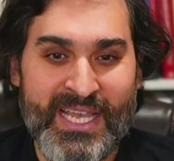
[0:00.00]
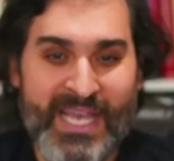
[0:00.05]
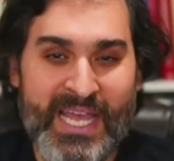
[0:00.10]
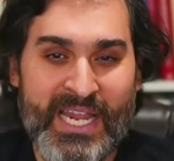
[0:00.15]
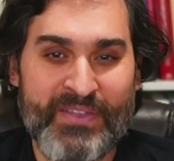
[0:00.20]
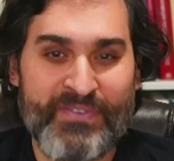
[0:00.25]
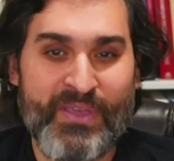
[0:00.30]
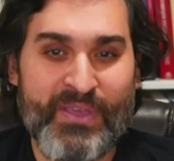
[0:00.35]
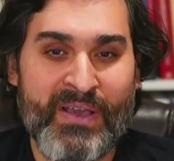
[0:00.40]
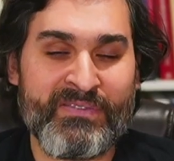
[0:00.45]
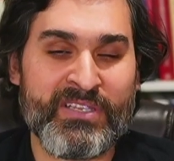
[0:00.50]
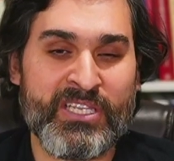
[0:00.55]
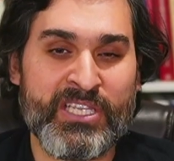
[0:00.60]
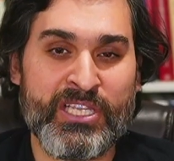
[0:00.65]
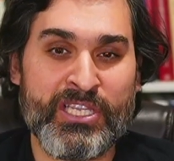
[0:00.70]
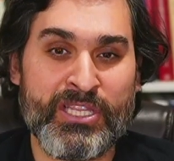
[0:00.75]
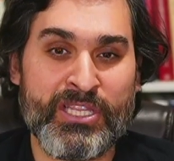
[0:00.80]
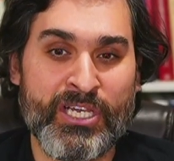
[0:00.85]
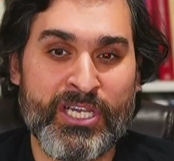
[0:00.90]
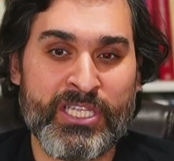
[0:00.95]
And if you have a
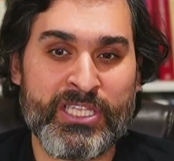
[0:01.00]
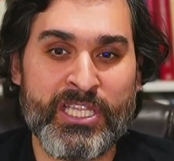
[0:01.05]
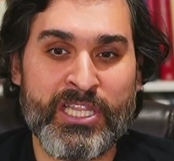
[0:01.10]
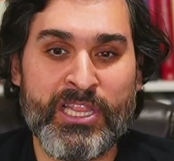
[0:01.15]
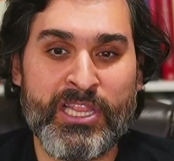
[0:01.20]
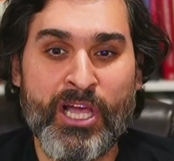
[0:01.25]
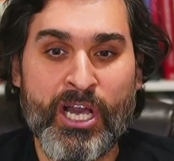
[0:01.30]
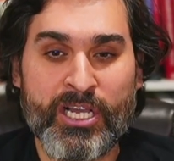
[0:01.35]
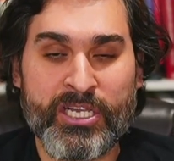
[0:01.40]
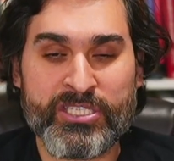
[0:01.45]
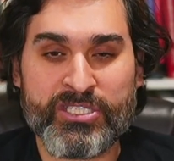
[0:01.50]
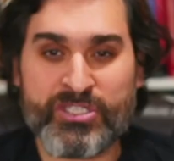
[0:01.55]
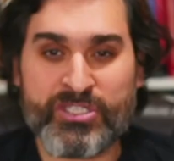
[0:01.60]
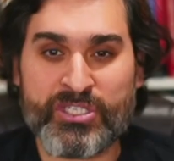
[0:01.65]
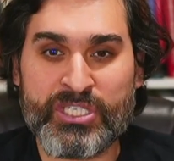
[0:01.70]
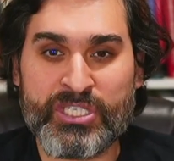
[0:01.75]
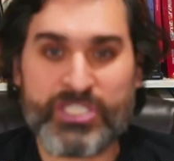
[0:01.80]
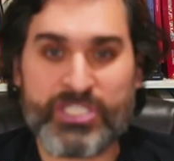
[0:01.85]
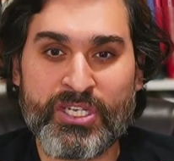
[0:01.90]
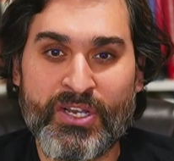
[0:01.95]
look at the luck
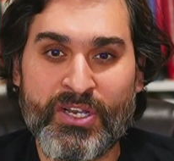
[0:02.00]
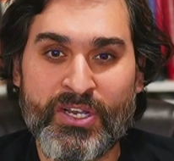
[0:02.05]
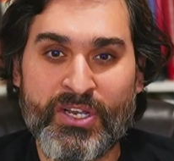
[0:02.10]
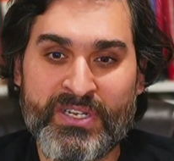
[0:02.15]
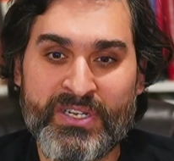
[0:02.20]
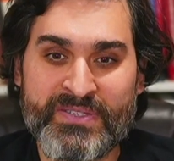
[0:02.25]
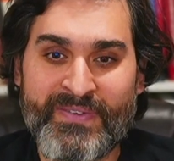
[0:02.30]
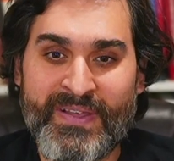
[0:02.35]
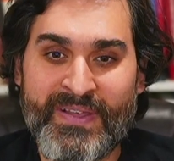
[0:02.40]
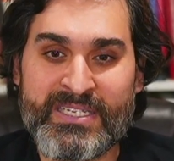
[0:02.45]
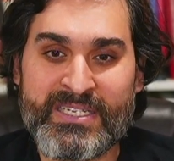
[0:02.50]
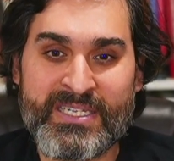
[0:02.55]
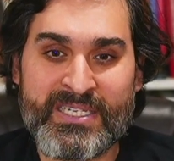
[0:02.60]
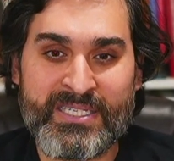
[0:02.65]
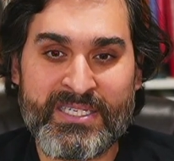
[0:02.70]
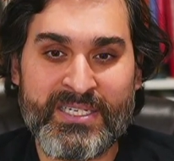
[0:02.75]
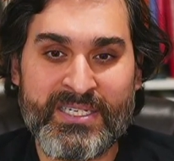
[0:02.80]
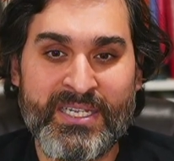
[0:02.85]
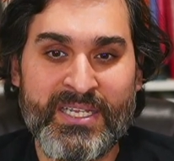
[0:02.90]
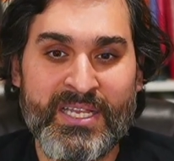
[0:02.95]
screenshot for his
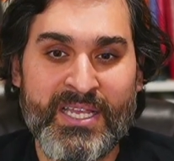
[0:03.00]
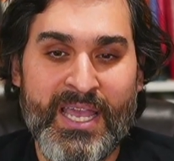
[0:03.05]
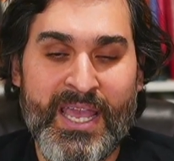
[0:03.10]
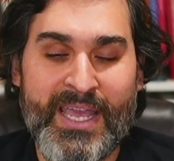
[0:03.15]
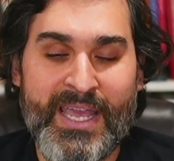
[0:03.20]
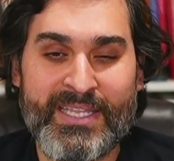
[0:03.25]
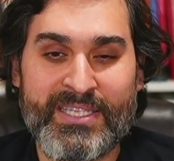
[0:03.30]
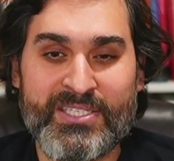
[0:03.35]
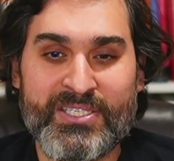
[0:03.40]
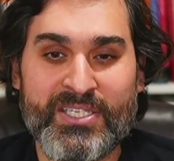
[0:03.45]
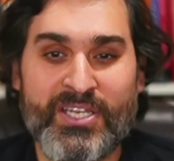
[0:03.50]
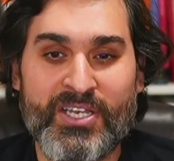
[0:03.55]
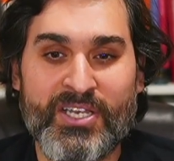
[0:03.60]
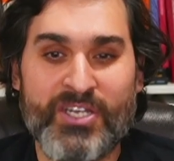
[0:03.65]
validator, it's